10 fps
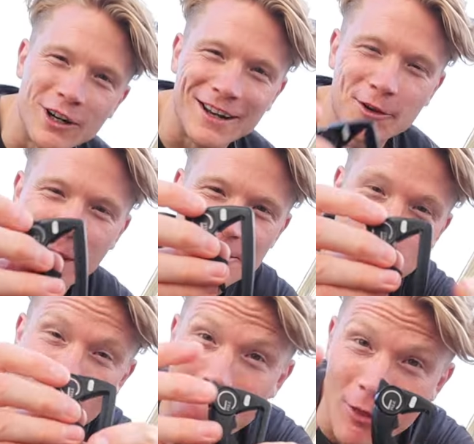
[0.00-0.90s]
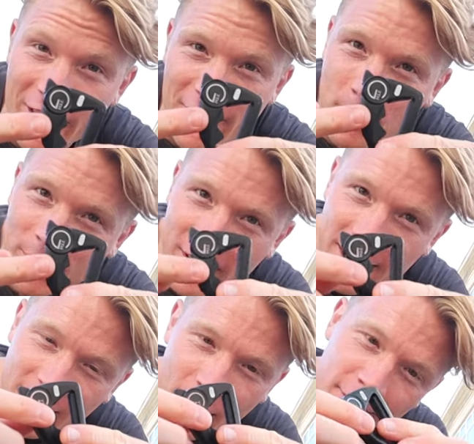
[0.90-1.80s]
really special about this
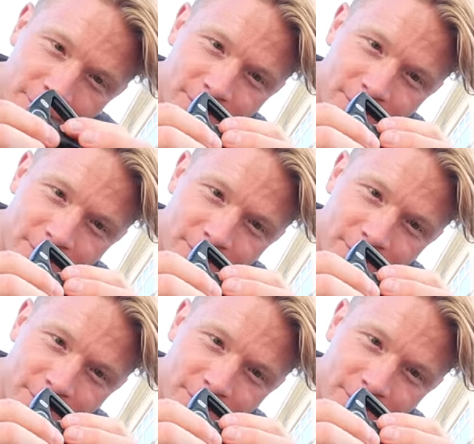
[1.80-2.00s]
particular